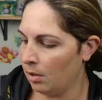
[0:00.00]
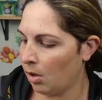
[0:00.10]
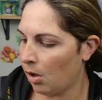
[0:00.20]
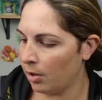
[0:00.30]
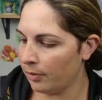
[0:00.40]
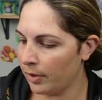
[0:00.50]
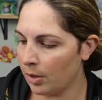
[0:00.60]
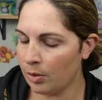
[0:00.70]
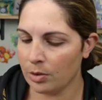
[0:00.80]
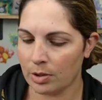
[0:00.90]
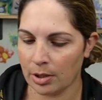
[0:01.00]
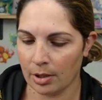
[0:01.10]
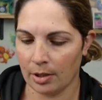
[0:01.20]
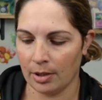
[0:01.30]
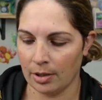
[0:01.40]
all of those,
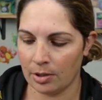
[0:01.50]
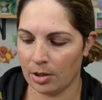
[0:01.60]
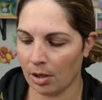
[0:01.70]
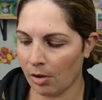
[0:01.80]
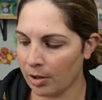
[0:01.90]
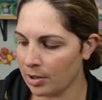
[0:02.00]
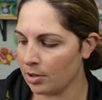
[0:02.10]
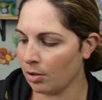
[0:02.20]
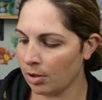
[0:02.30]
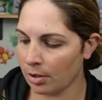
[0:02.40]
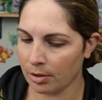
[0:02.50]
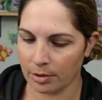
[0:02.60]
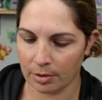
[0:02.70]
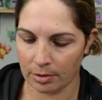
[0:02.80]
all the starters.